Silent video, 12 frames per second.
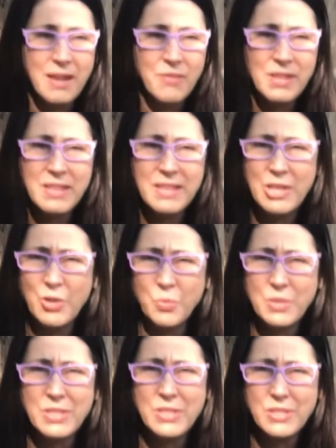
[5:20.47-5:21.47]
Everything here
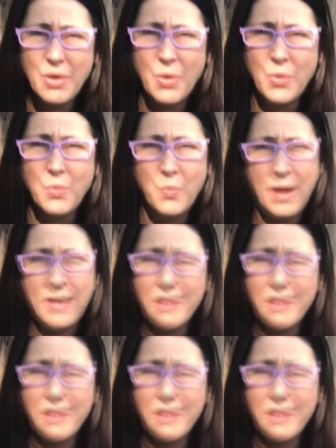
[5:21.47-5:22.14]
was so wet.